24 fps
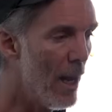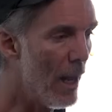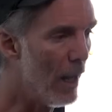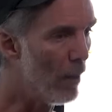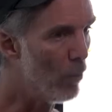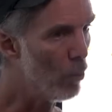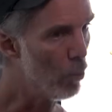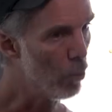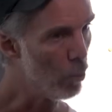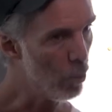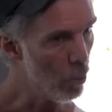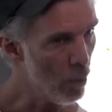
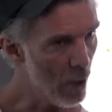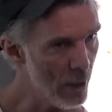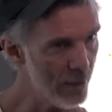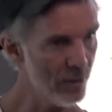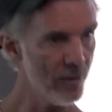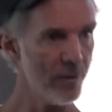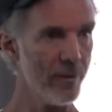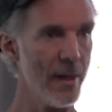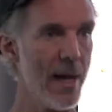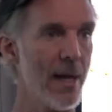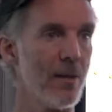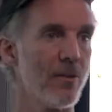And
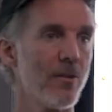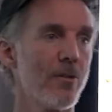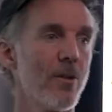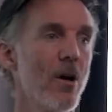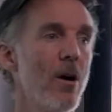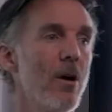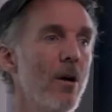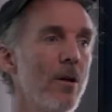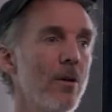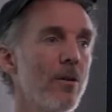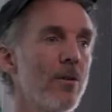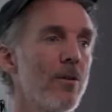once that
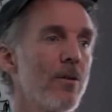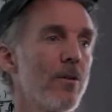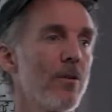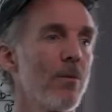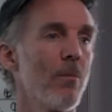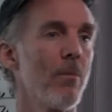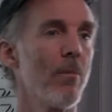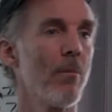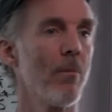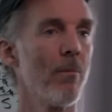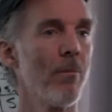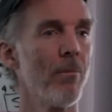starts,
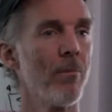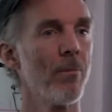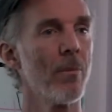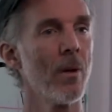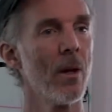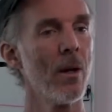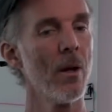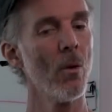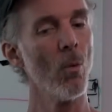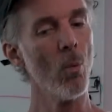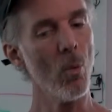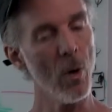
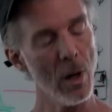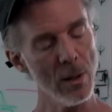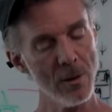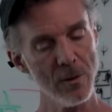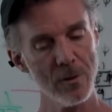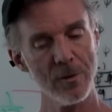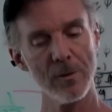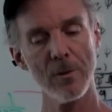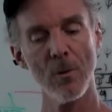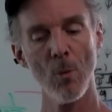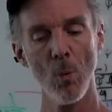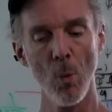
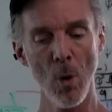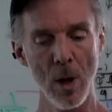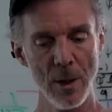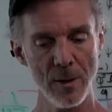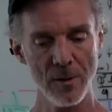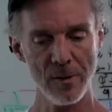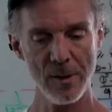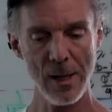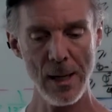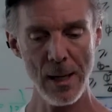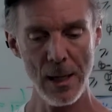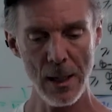once
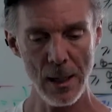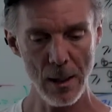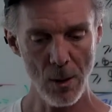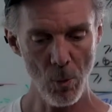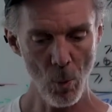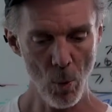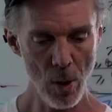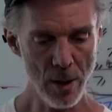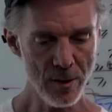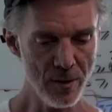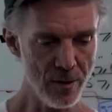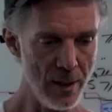
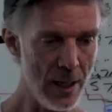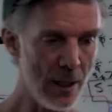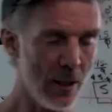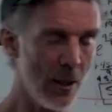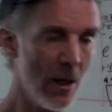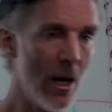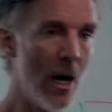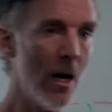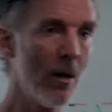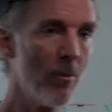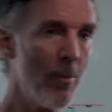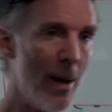a
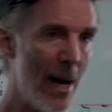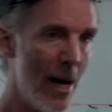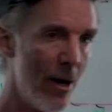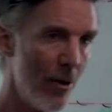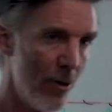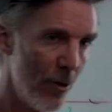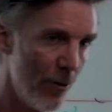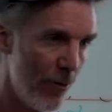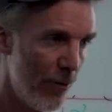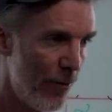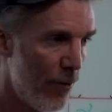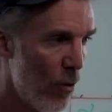clock
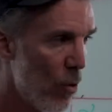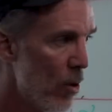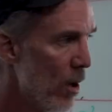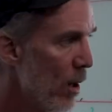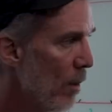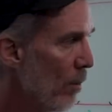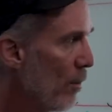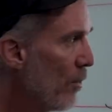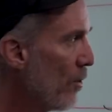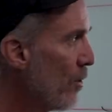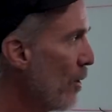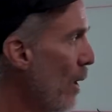pattern
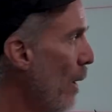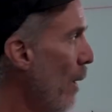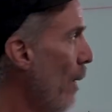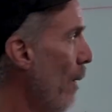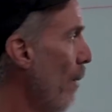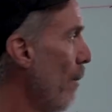forms,